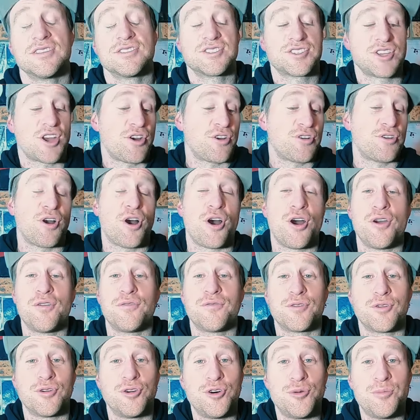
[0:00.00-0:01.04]
So
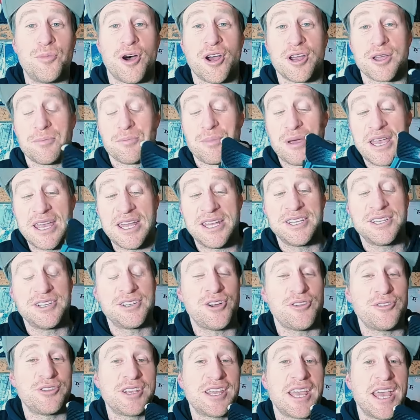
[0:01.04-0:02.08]
overall, my
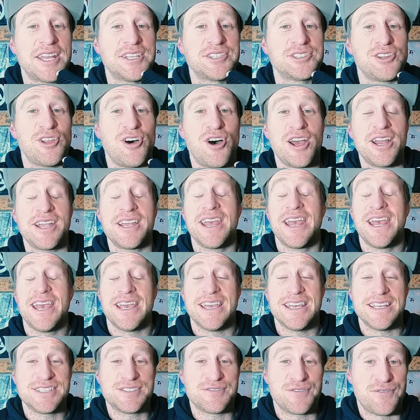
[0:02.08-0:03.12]
opinion on the Edge Lyt
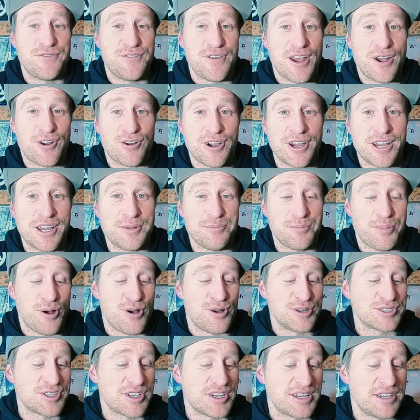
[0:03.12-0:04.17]
is very
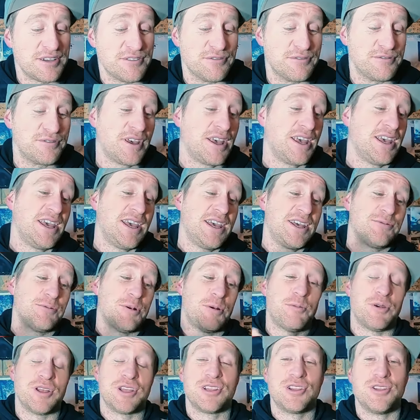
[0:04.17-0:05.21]
positive.
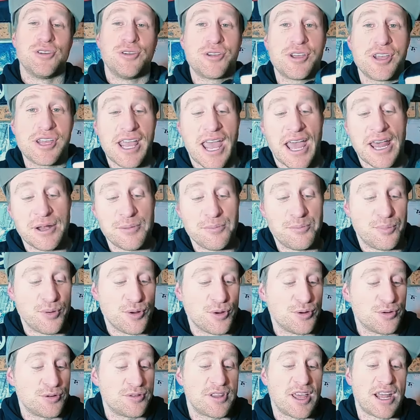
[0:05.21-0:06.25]
When we're looking at a
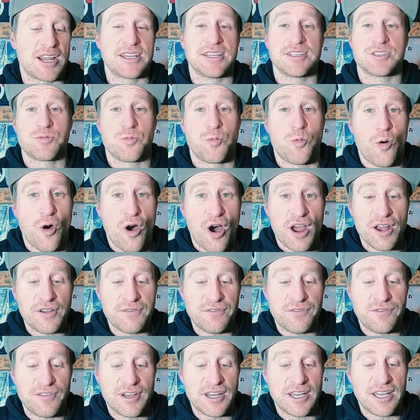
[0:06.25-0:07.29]
boot that is
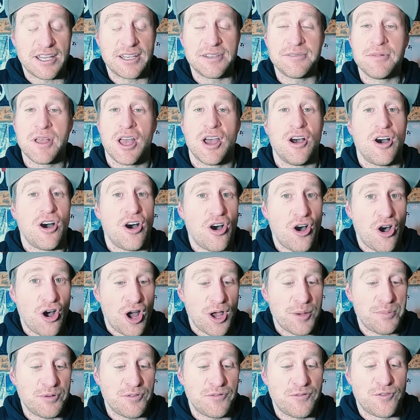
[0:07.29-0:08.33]
wide fitting,
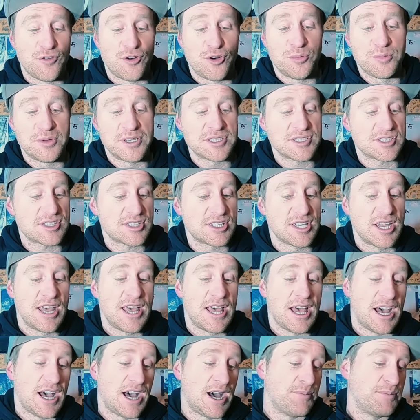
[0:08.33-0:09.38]
high performance,
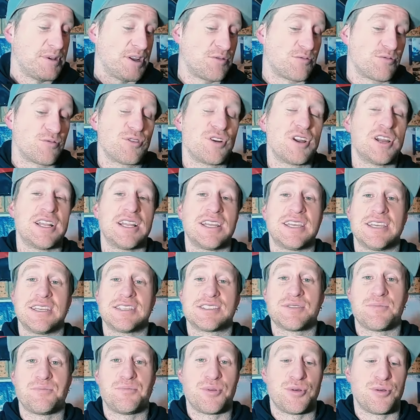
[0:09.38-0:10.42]
it really
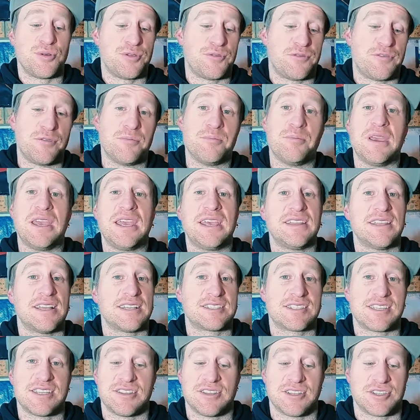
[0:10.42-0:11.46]
is a boot for me
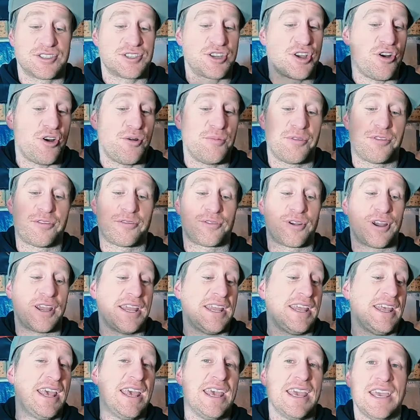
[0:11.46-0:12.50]
that's in the top
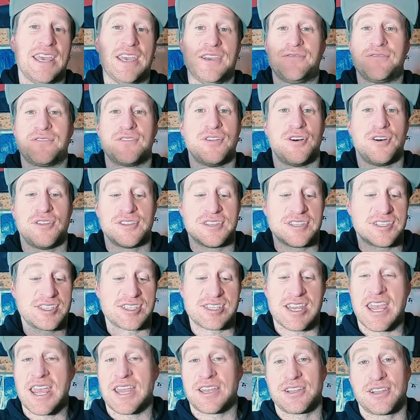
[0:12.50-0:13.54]
three, if not the
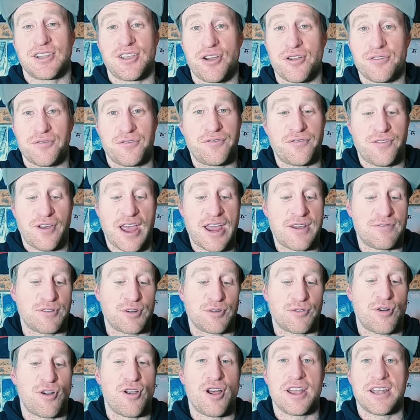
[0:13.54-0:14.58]
standalone
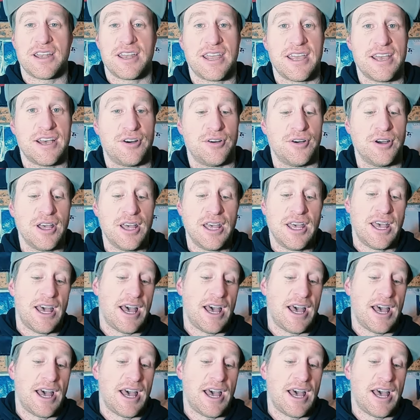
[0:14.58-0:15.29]
favorite right now.